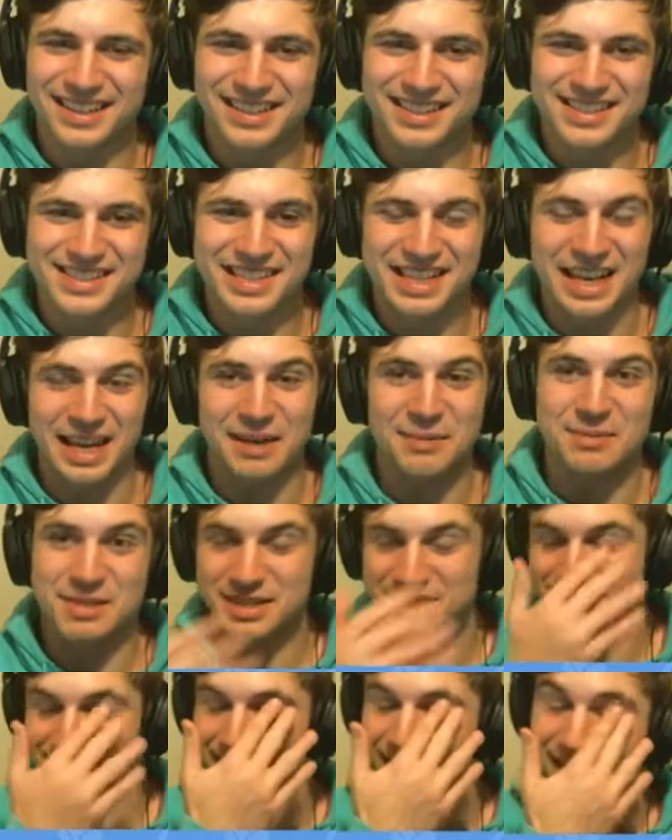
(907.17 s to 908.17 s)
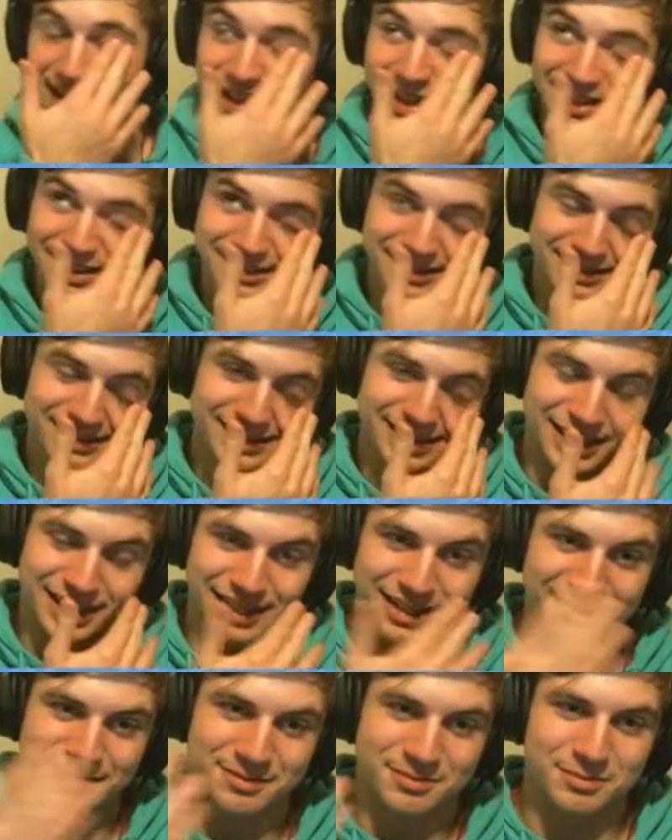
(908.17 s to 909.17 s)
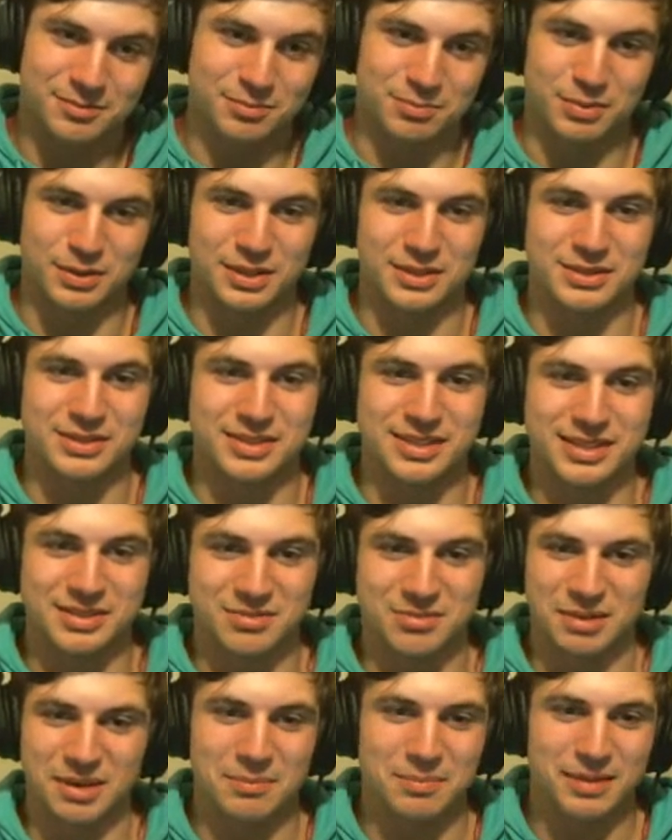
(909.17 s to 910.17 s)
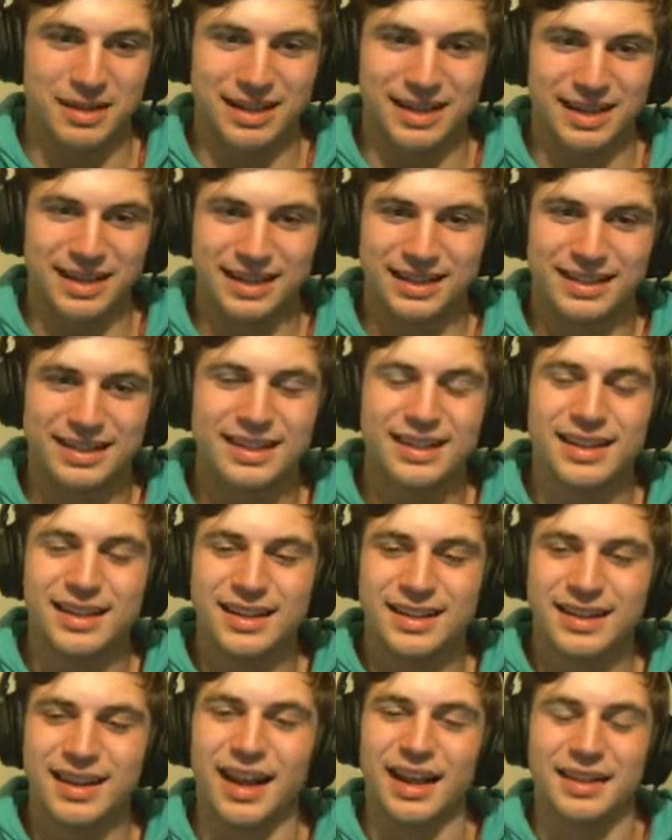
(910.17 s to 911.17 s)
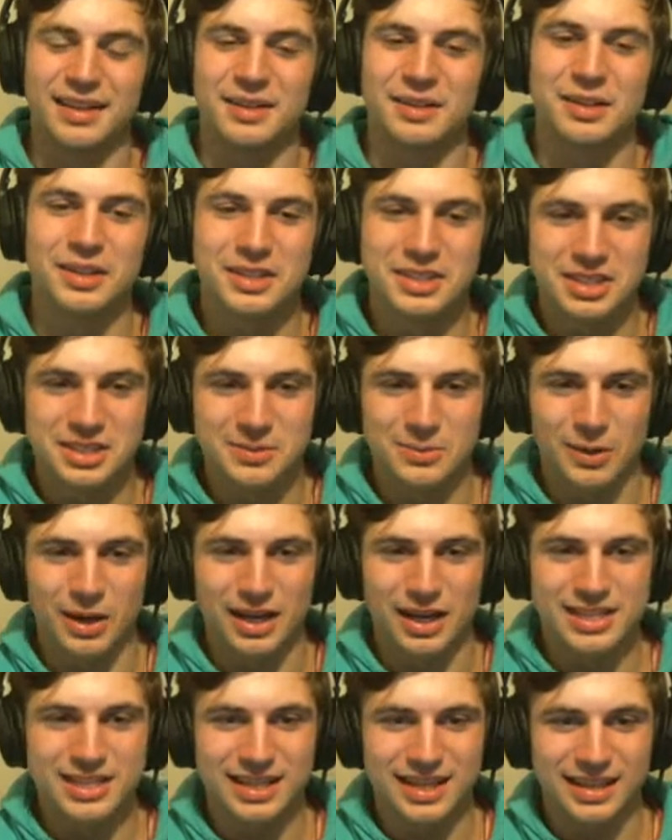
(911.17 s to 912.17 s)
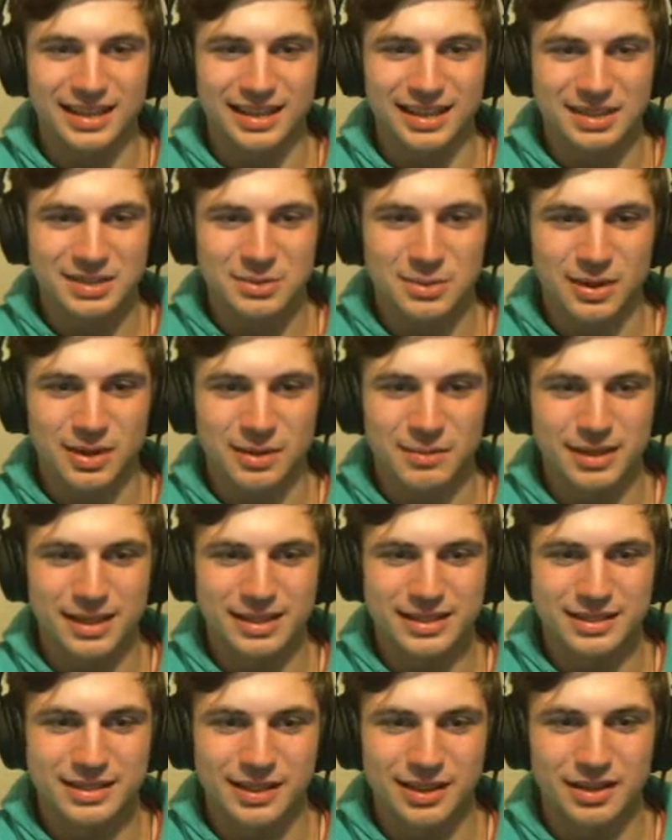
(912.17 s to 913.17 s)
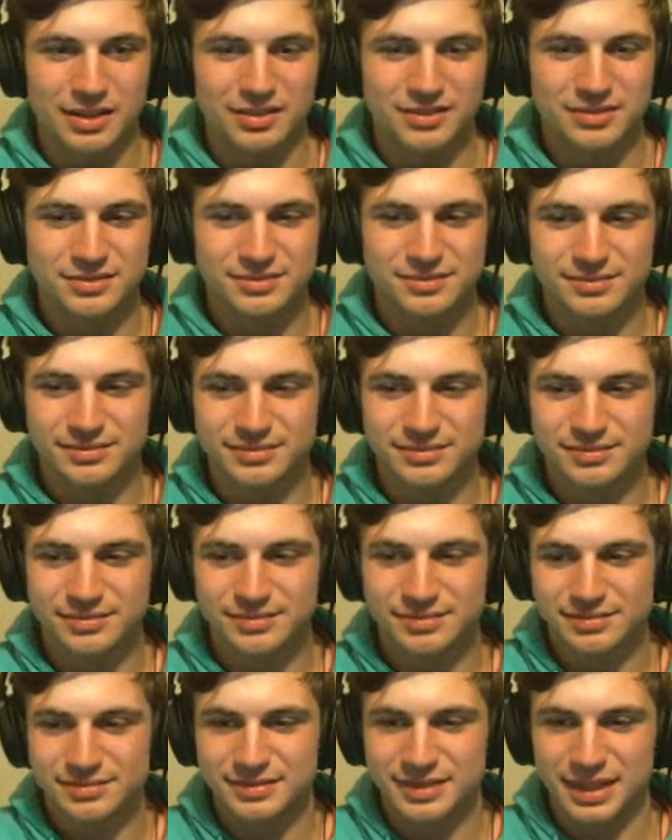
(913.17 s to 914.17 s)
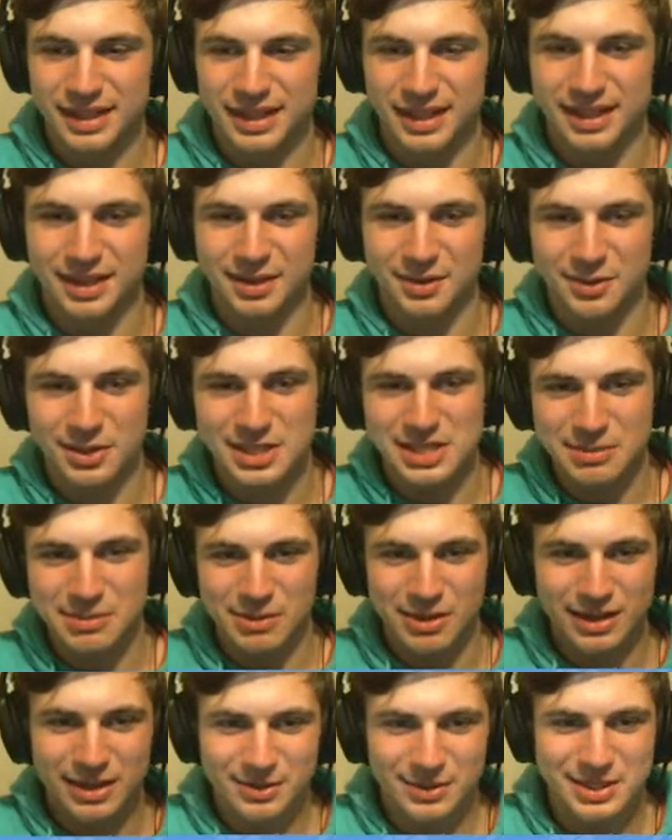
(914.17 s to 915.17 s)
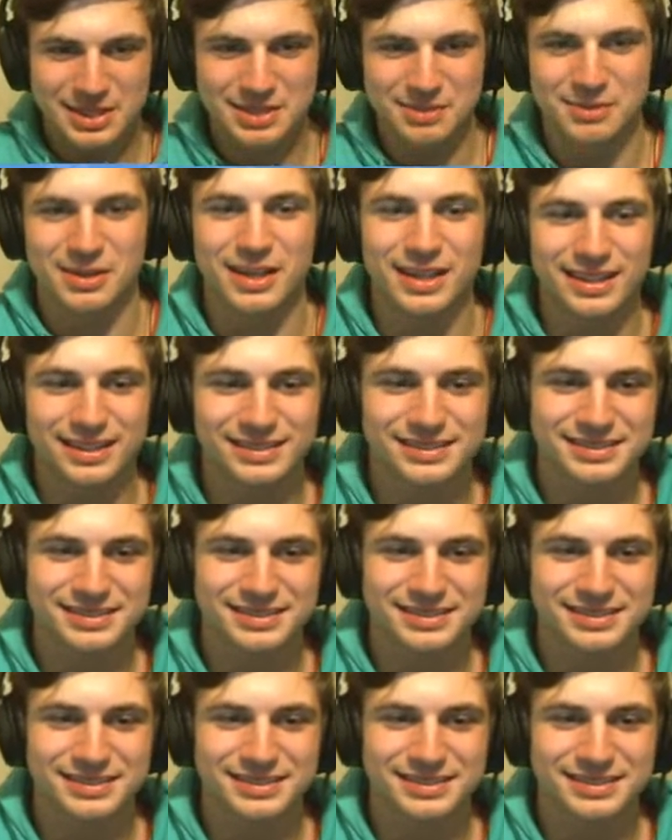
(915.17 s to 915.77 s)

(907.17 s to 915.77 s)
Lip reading: this game just not produce this replay? I literally just watched it like 20 minutes ago. Question mark, question mark.